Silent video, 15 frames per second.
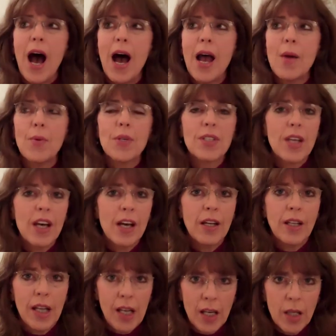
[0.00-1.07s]
I was
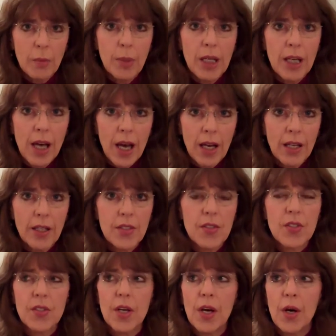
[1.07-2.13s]
on
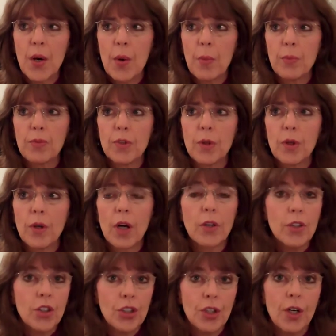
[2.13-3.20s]
antibiotics for a
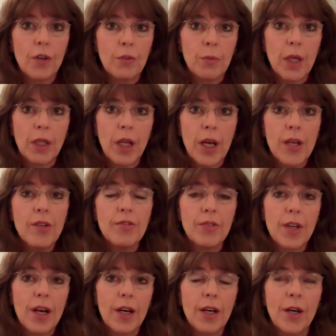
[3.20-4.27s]
good share of my life.
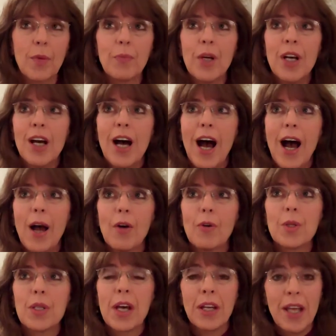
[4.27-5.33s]
I
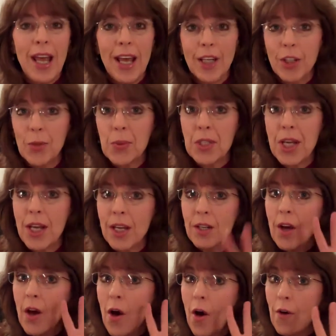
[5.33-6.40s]
was on
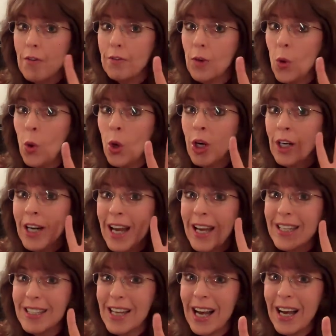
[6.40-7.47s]
Accutane 4
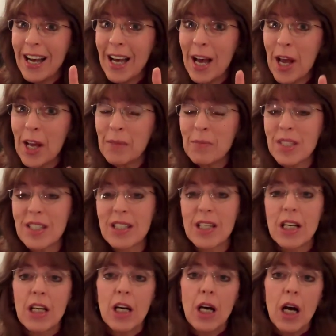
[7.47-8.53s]

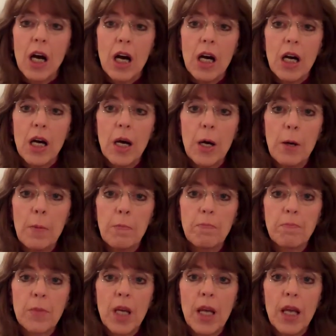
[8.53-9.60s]
times.
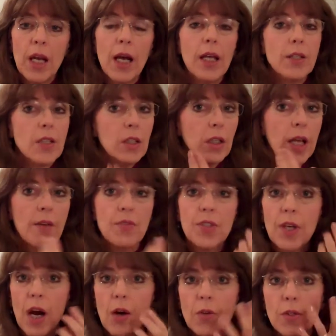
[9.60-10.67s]
And I still have
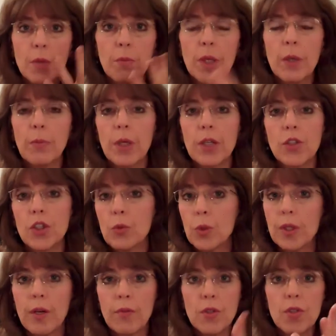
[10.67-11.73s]
scars and big pits. You
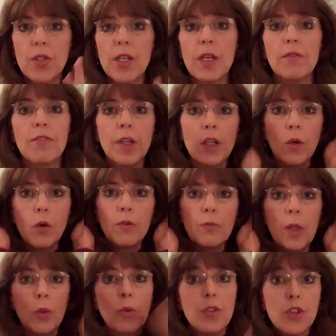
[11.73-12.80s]
will never see a video
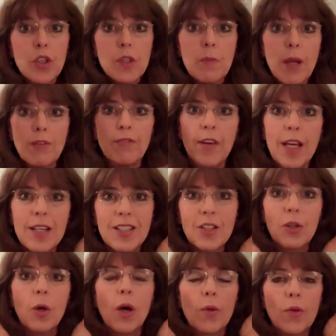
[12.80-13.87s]
of me with just my face.
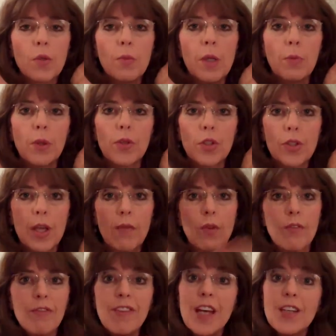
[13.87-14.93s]
You know, those people that just have
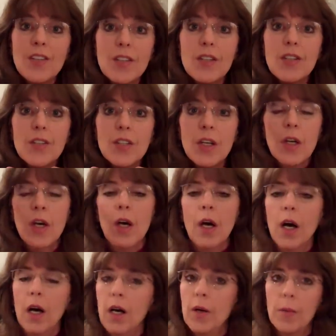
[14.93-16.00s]
the faces.
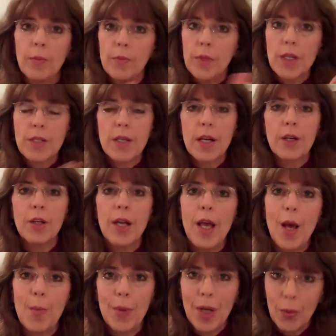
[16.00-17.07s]
That's not going to
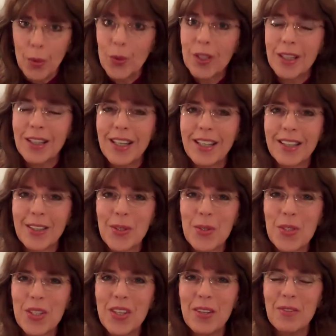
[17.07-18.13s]
happen. I won't get that
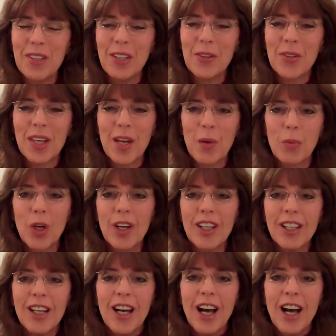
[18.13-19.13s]
close to the video camera.